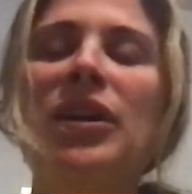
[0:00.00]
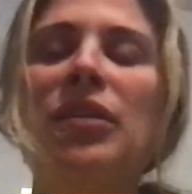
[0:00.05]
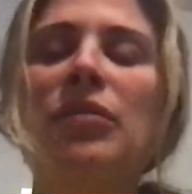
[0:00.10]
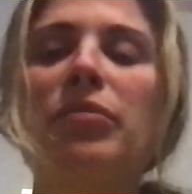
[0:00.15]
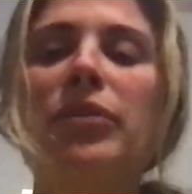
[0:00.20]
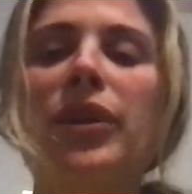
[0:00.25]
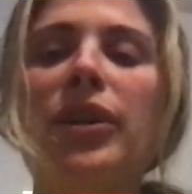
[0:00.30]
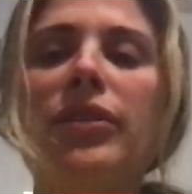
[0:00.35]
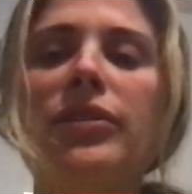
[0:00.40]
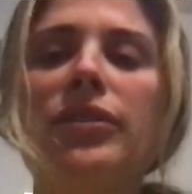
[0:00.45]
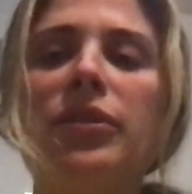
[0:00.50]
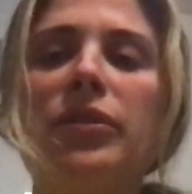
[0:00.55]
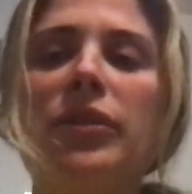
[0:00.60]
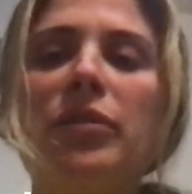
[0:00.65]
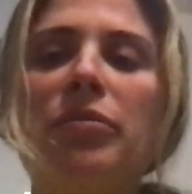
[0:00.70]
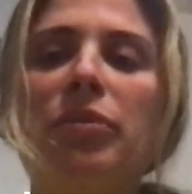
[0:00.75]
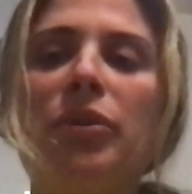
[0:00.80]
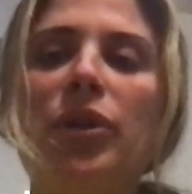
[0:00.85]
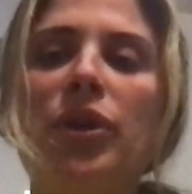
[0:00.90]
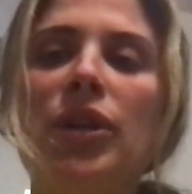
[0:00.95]
but also
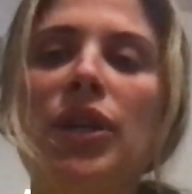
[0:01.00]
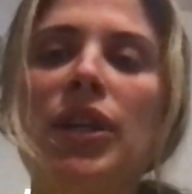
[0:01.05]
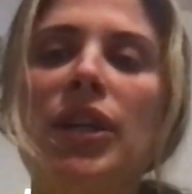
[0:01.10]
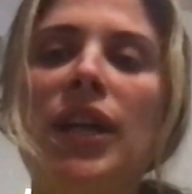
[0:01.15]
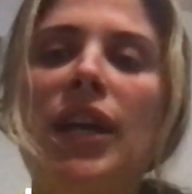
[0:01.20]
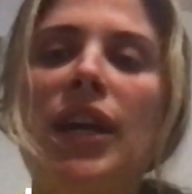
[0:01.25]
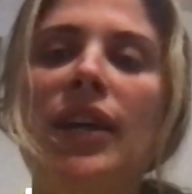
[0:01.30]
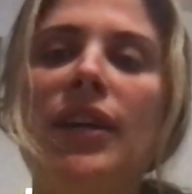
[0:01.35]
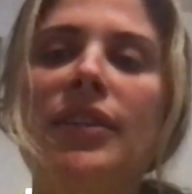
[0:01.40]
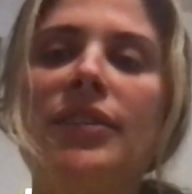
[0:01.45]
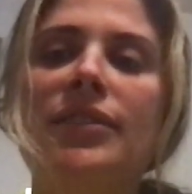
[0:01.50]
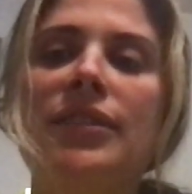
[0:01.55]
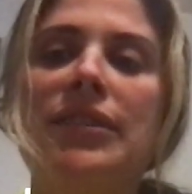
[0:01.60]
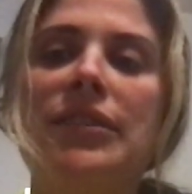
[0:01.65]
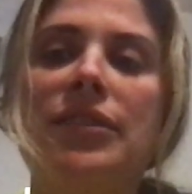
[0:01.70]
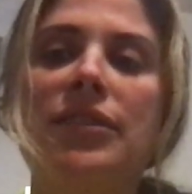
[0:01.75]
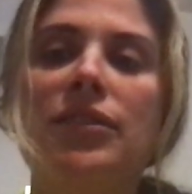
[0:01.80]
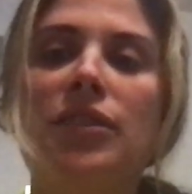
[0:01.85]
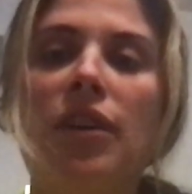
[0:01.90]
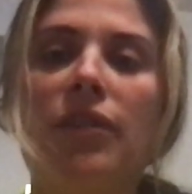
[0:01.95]
important as this
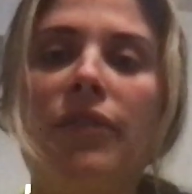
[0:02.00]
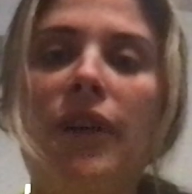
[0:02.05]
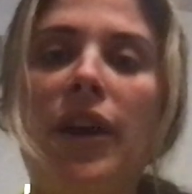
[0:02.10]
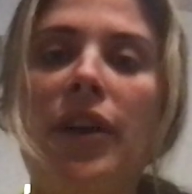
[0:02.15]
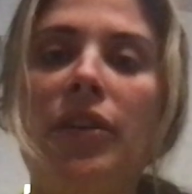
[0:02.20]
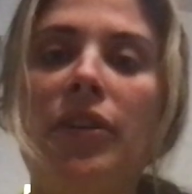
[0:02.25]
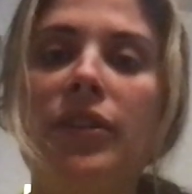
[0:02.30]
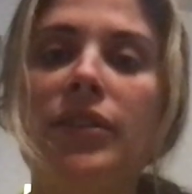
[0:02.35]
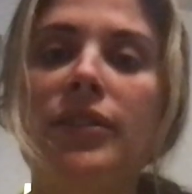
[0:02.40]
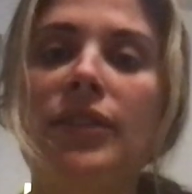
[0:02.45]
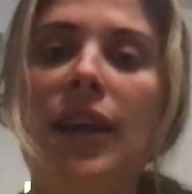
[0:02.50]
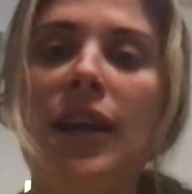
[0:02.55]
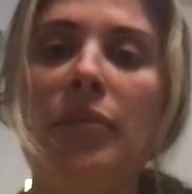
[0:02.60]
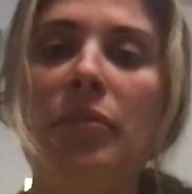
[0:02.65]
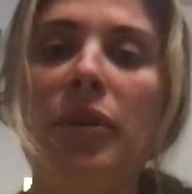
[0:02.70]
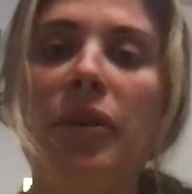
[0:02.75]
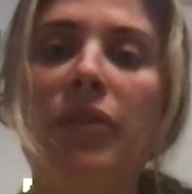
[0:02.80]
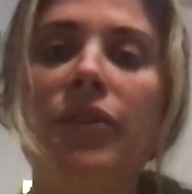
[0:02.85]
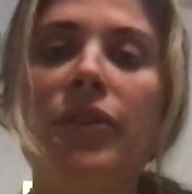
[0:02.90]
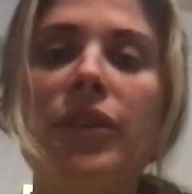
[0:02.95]
is our final
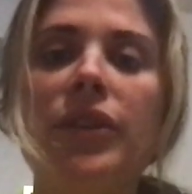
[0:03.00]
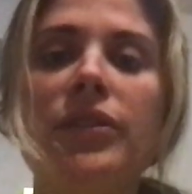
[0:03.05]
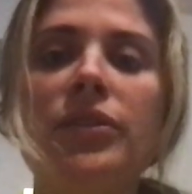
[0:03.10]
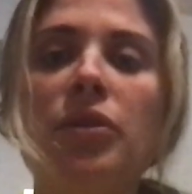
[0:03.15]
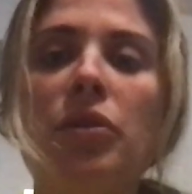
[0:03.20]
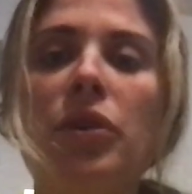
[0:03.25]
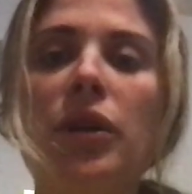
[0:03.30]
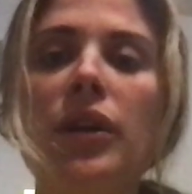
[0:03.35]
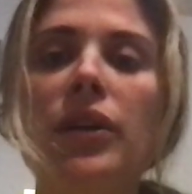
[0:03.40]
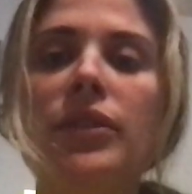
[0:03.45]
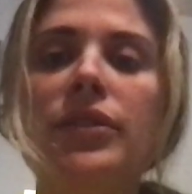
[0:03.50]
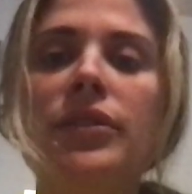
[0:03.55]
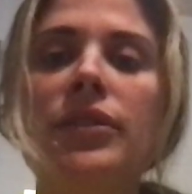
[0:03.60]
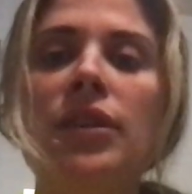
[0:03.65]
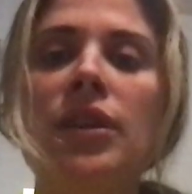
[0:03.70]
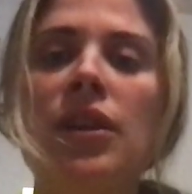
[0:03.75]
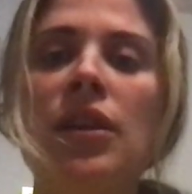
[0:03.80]
assignment for this course.